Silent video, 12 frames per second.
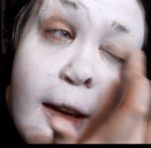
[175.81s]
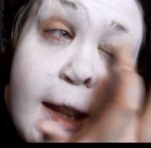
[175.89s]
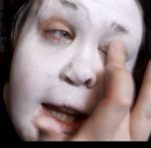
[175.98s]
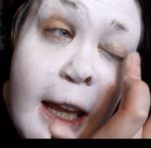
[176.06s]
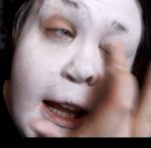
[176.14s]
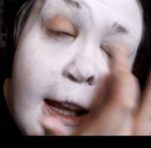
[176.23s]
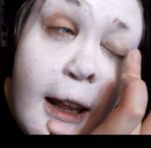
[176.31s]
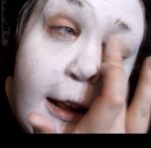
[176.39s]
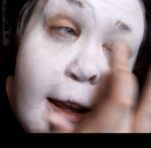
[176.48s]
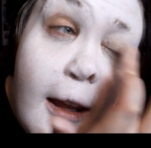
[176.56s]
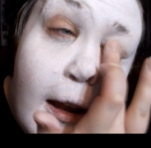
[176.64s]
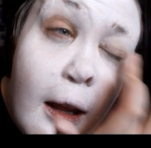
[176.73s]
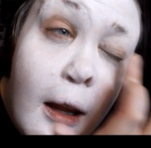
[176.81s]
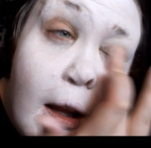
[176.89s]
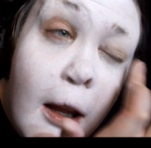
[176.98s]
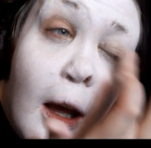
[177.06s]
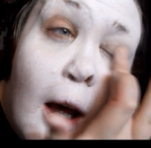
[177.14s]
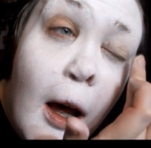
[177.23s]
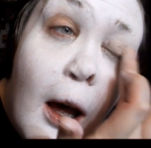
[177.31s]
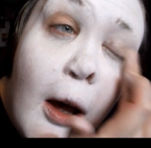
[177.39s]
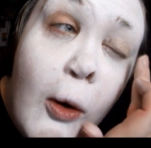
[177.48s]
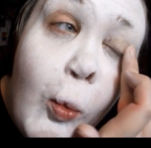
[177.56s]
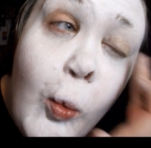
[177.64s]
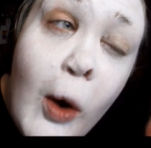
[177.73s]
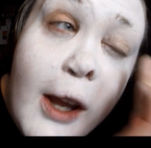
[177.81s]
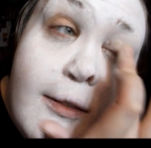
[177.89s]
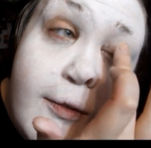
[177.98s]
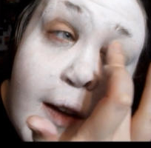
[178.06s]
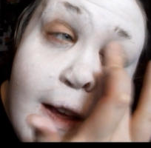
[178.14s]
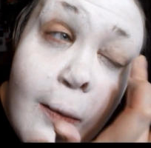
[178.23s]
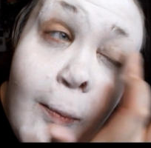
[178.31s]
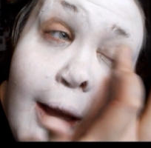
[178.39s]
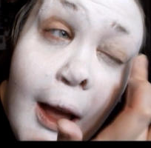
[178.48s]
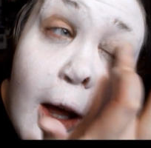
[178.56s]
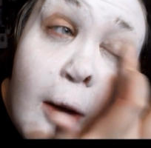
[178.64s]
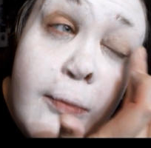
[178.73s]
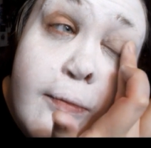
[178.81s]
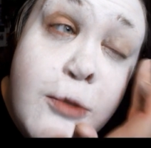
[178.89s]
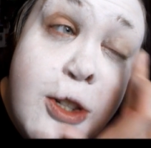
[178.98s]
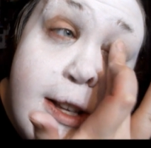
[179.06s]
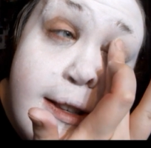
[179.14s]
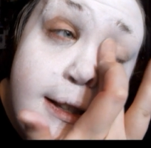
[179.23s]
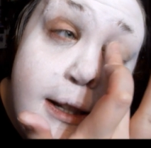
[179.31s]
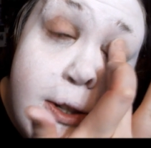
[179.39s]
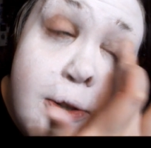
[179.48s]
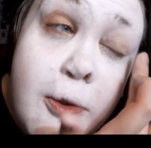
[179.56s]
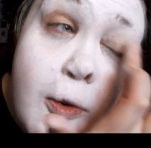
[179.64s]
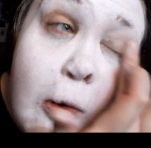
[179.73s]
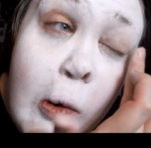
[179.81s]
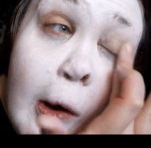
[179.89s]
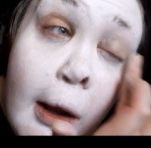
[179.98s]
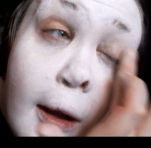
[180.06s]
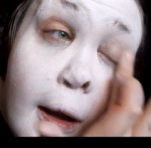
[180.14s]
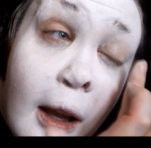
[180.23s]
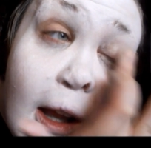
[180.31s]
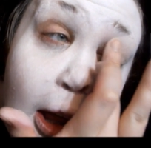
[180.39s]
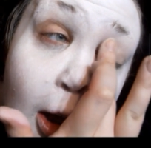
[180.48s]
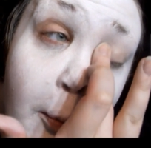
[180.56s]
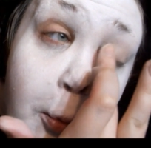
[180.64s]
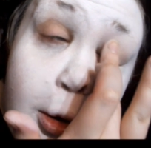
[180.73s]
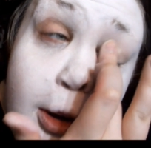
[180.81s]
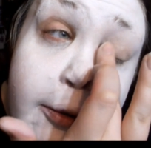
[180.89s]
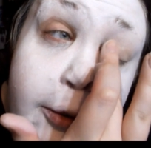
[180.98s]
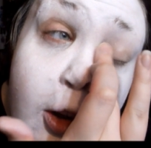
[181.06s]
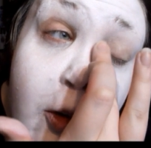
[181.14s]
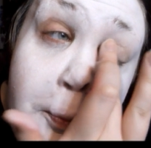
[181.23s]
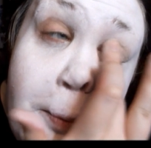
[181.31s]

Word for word: the Uh, white face makeup just to help with a few